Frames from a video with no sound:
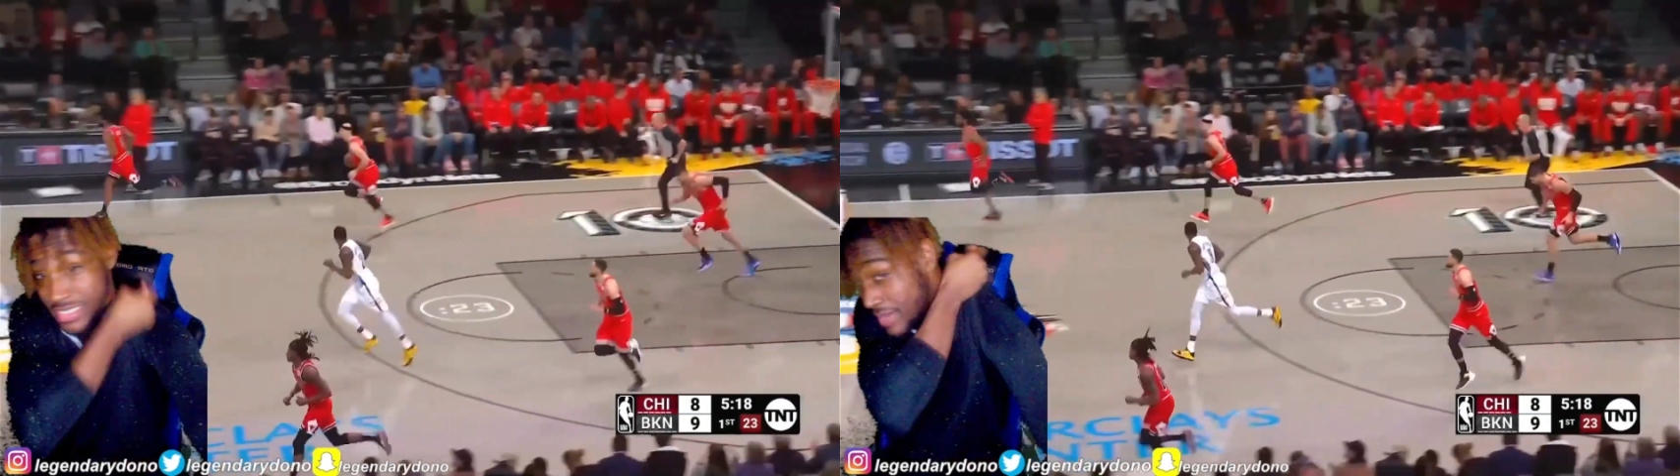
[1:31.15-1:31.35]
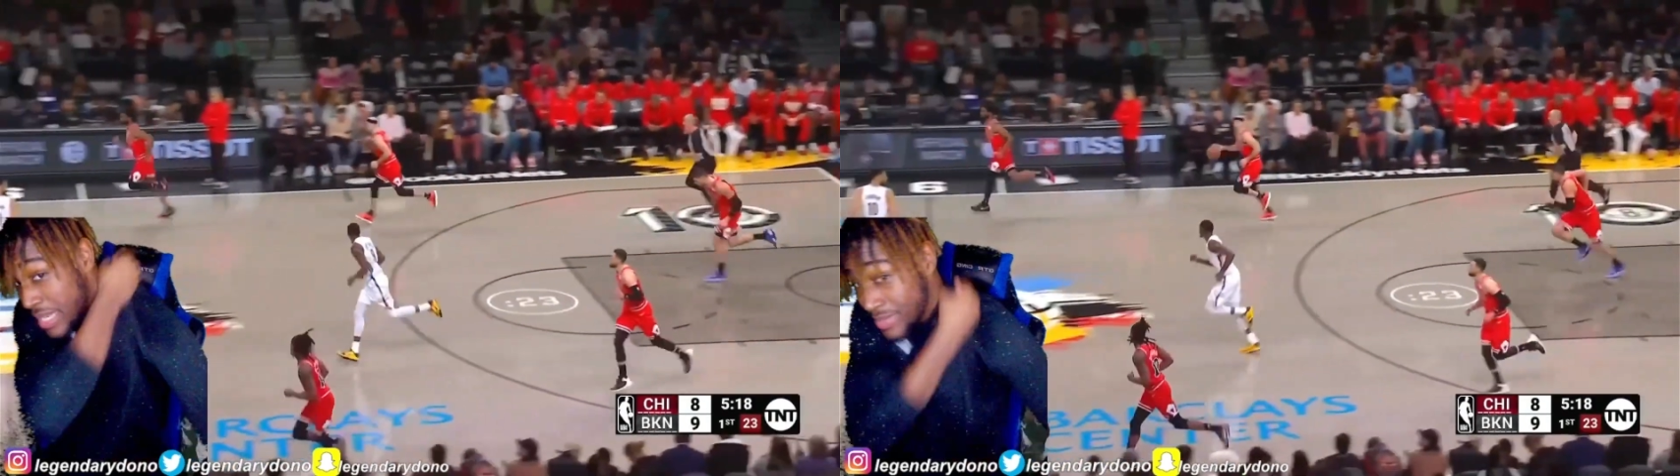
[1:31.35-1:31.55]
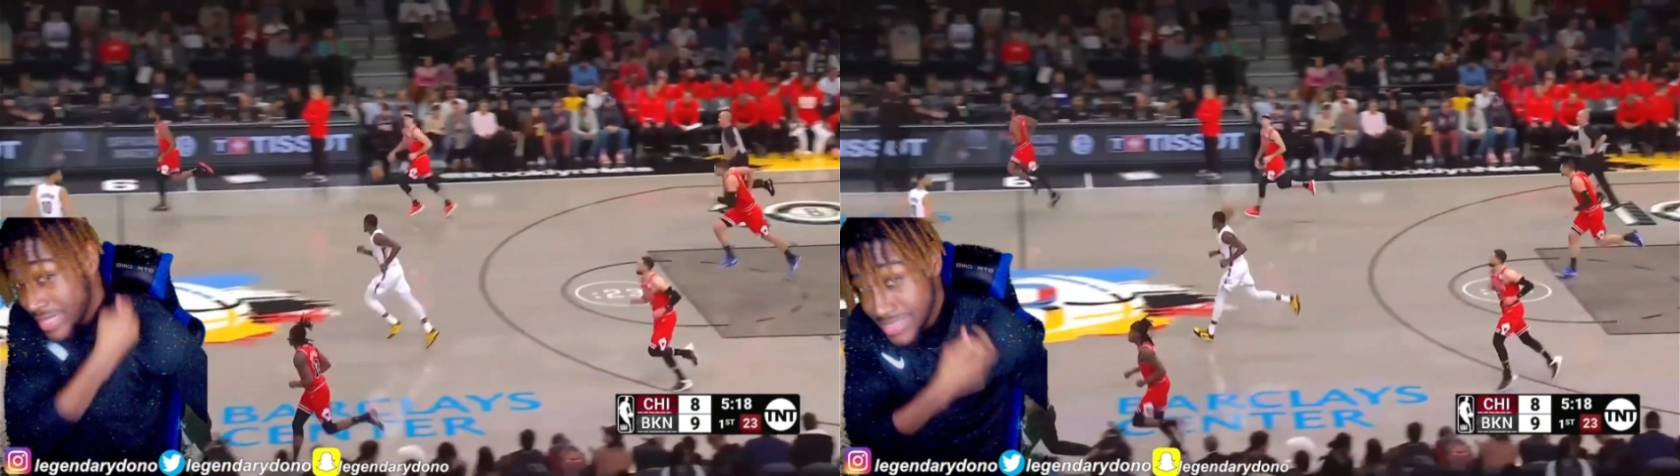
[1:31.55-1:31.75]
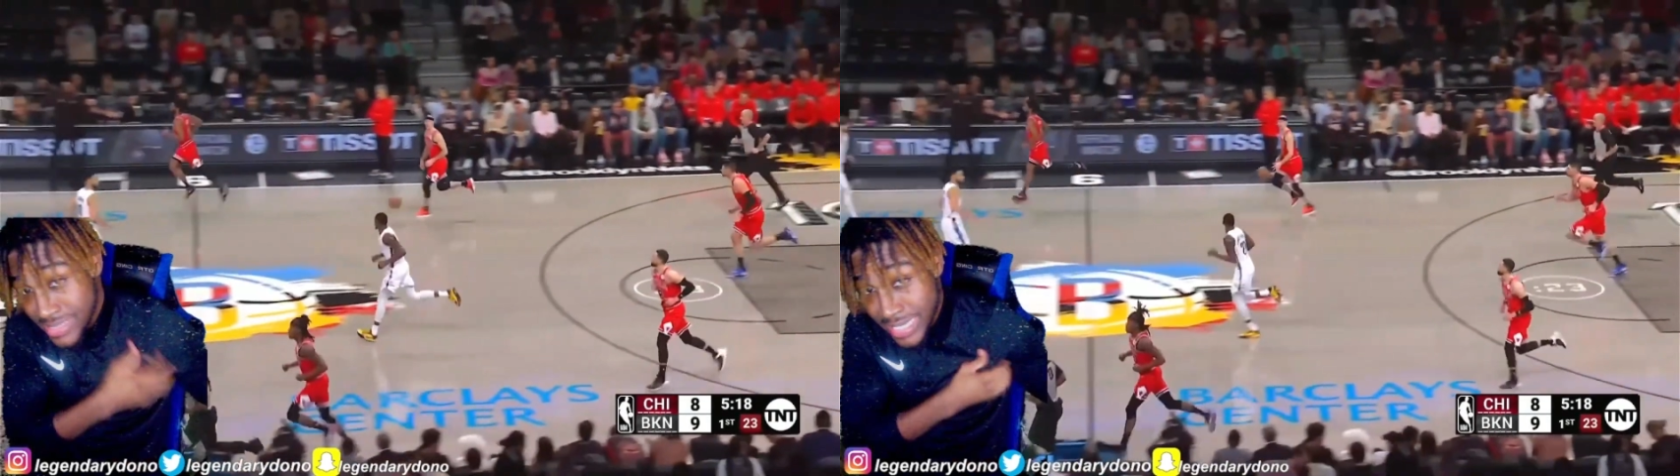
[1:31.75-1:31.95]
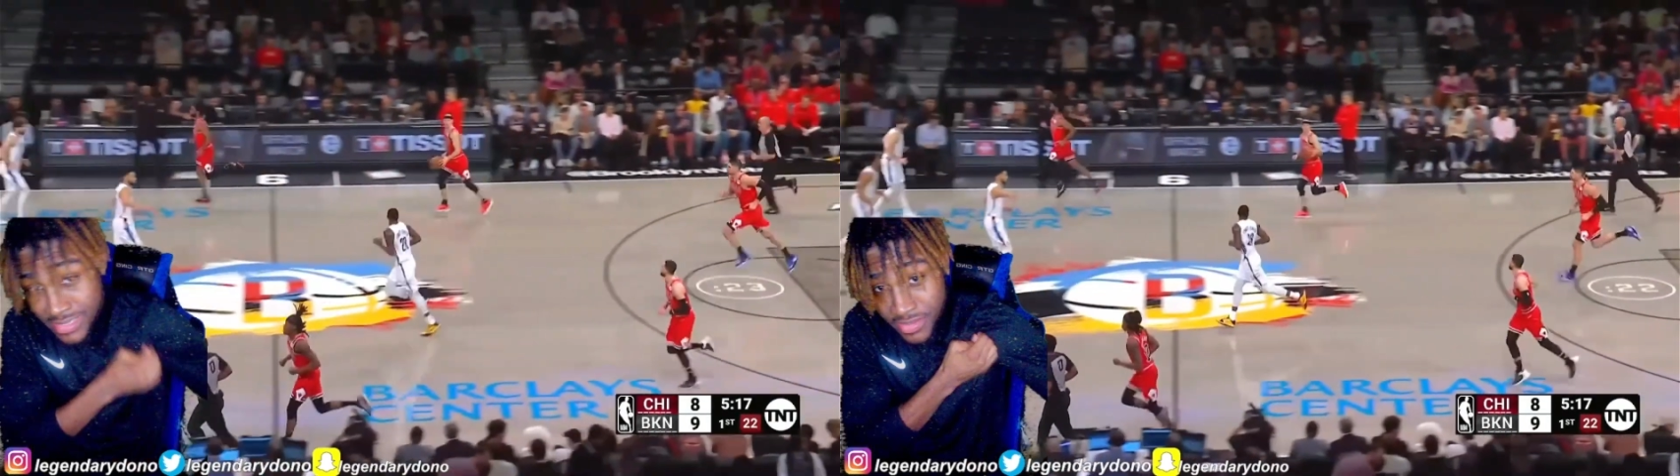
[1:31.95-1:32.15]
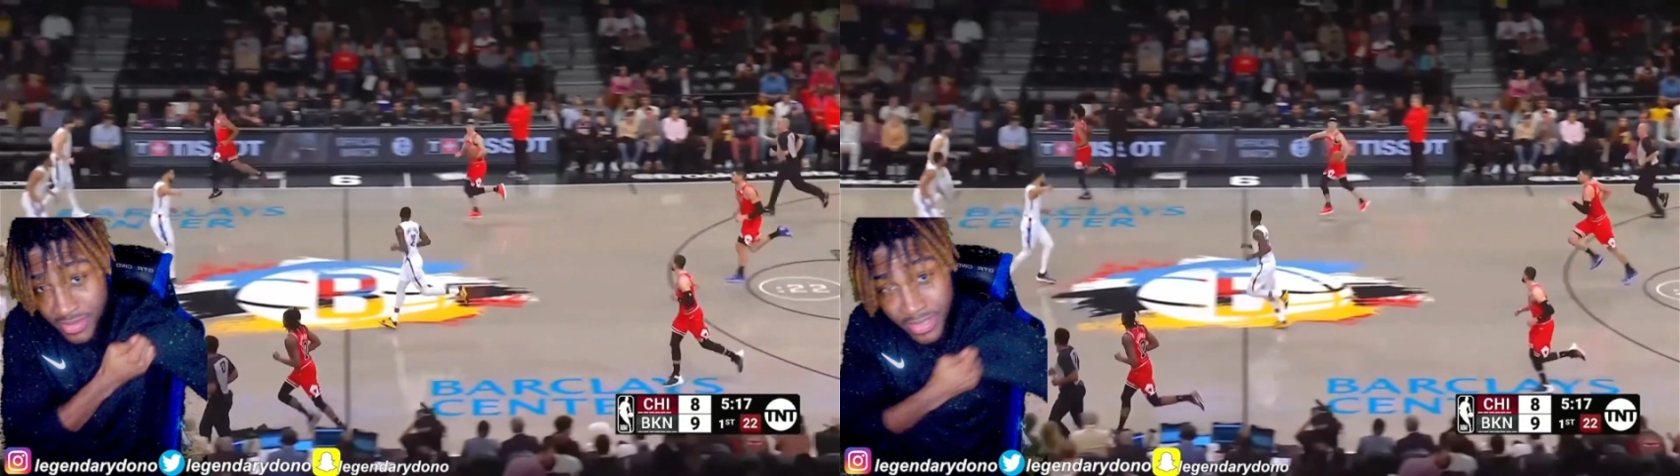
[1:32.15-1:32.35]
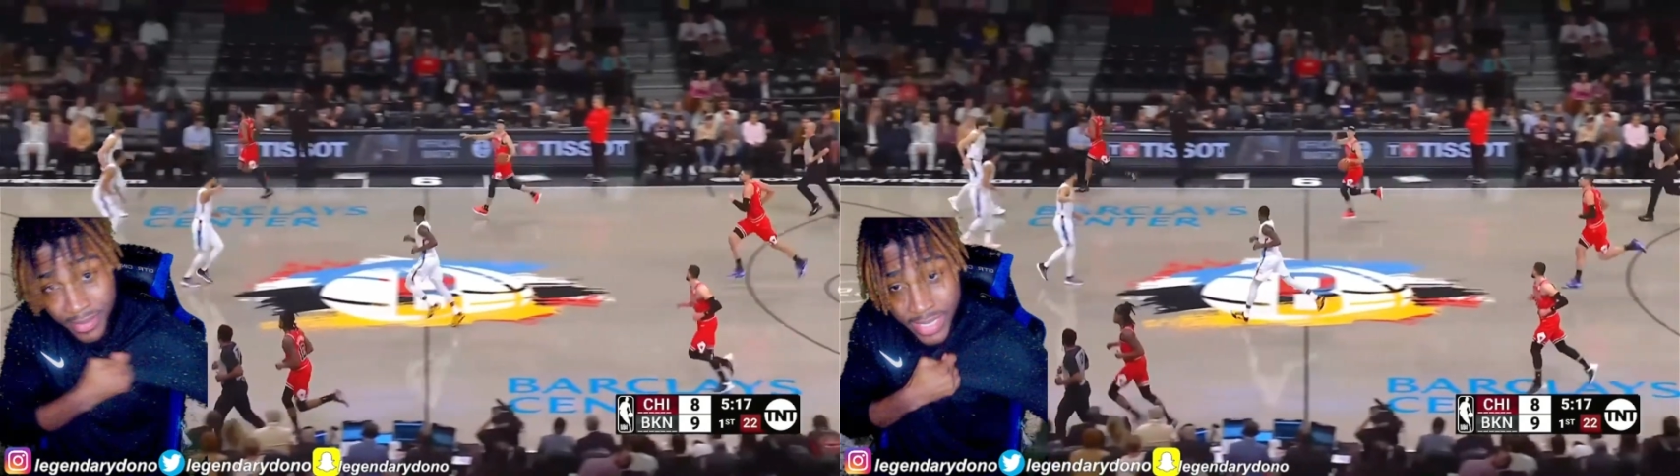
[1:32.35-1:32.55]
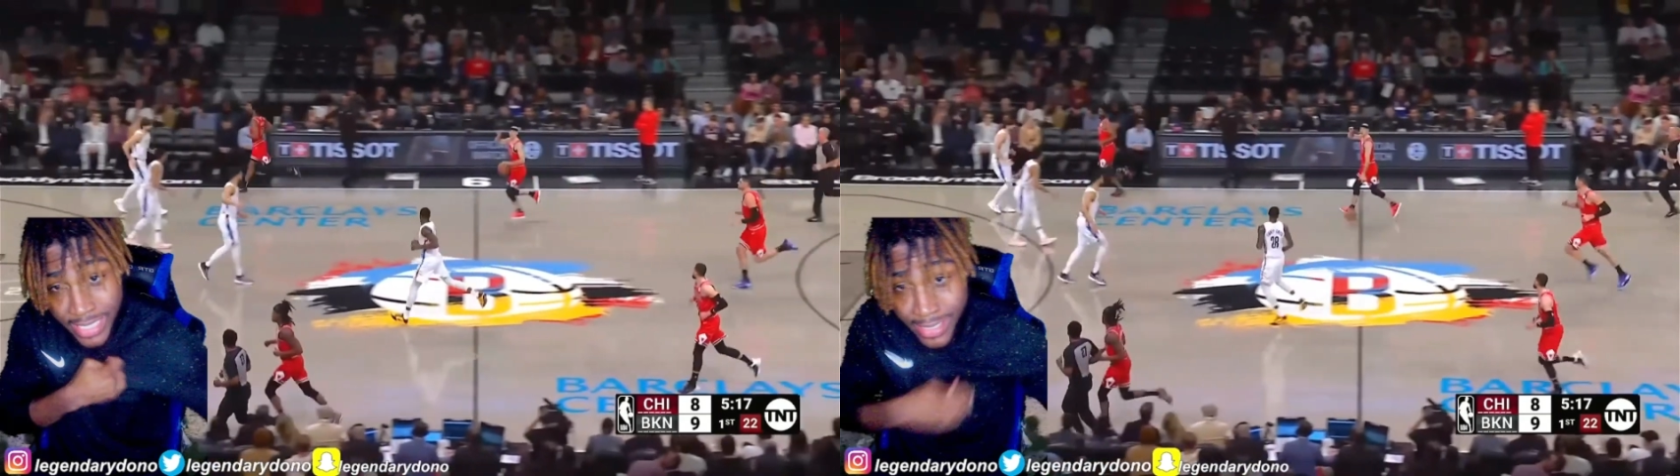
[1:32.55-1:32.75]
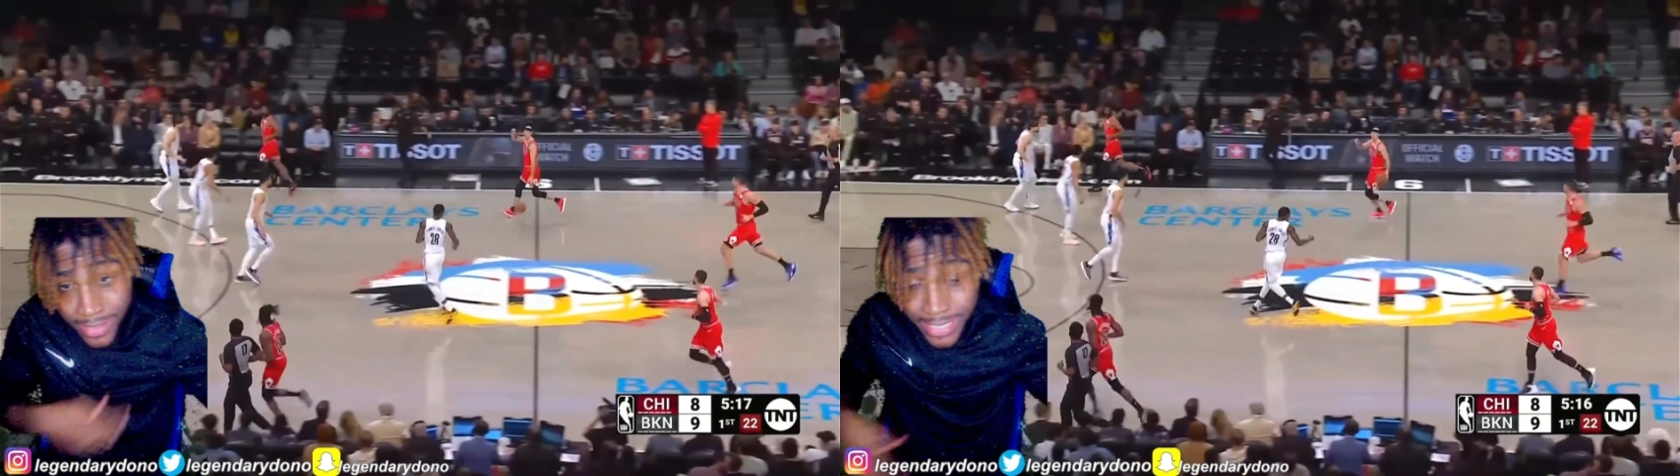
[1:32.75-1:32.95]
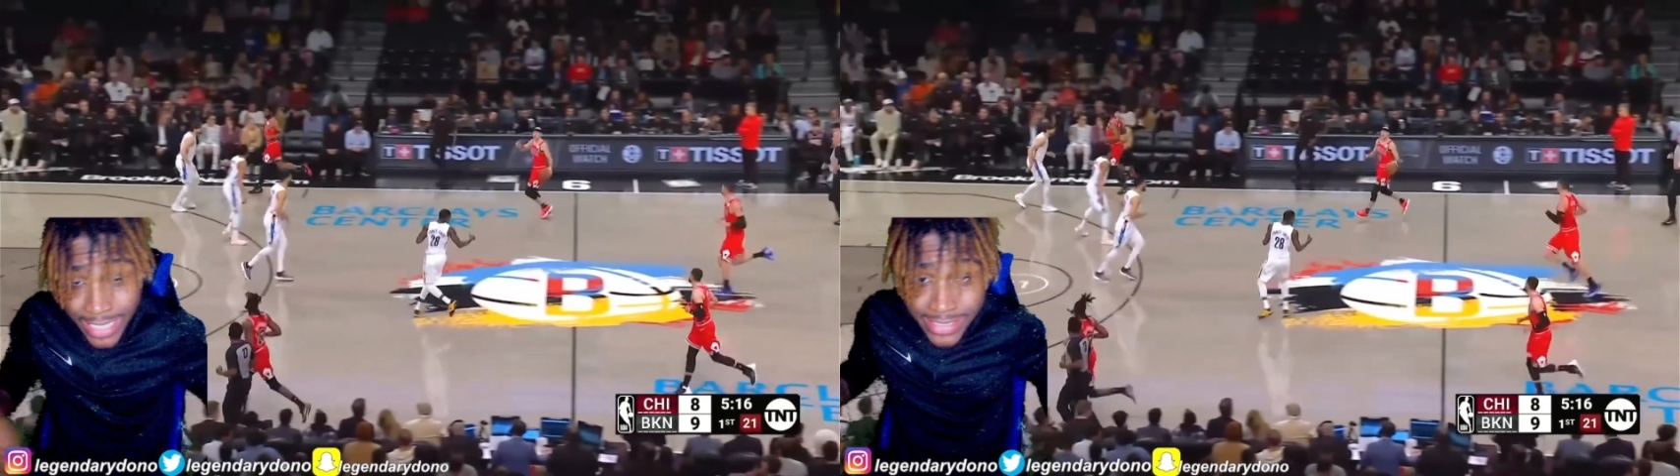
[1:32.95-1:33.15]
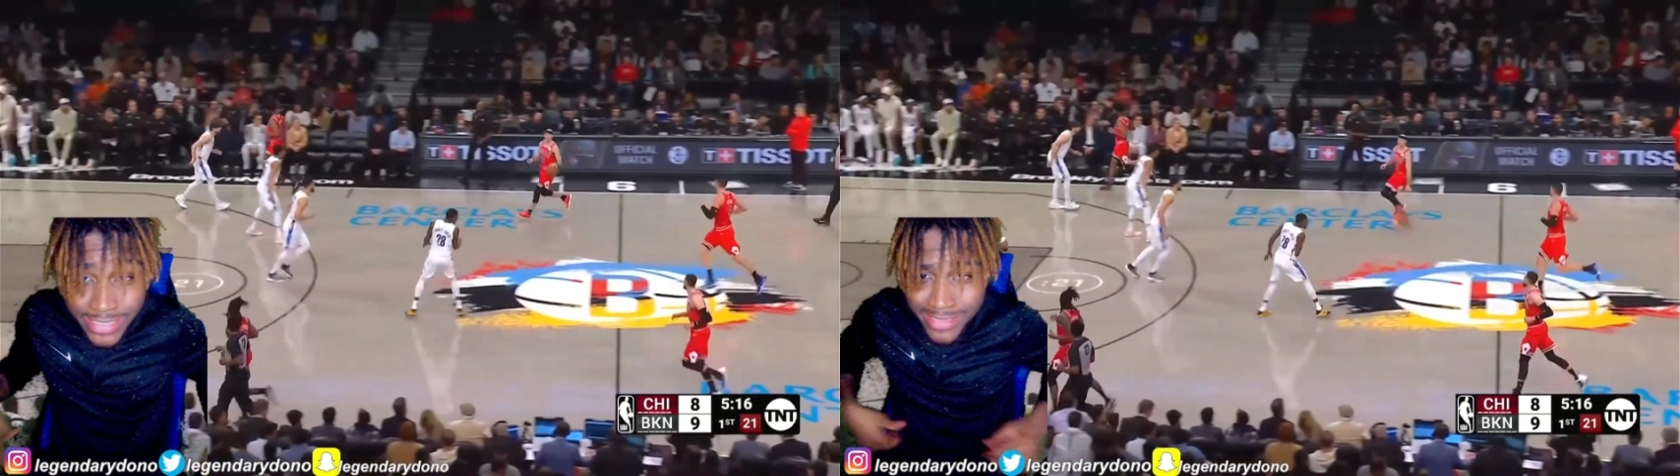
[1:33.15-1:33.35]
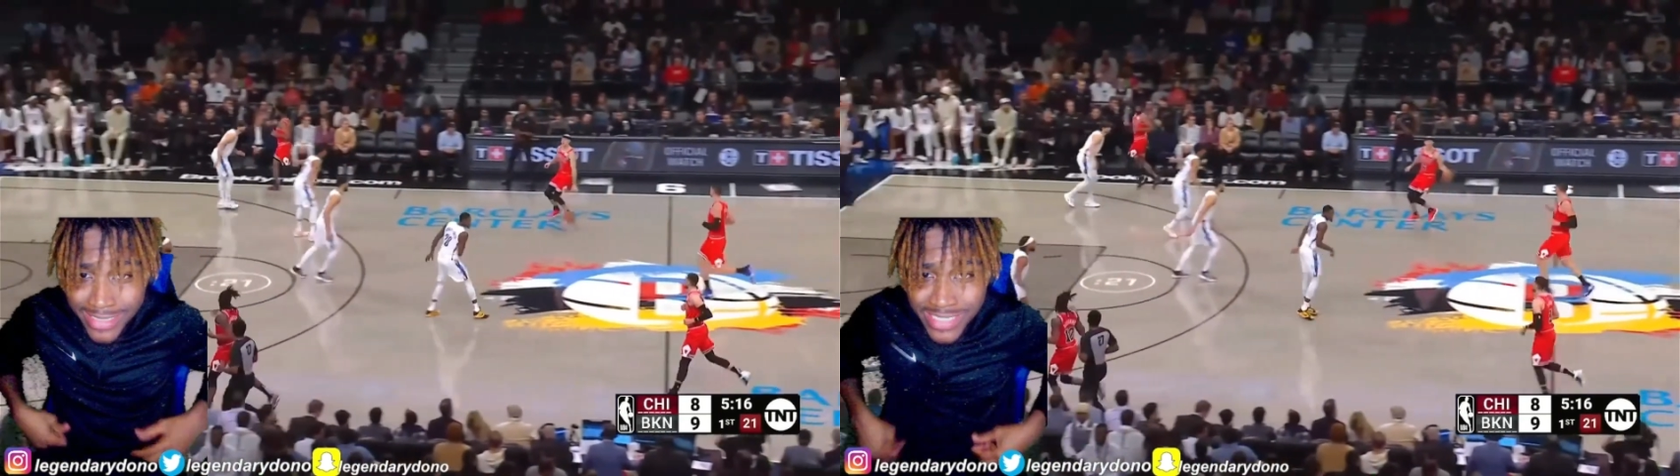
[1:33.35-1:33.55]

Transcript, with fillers: This might be his time to turn up, man. I ain't gonna lie to you.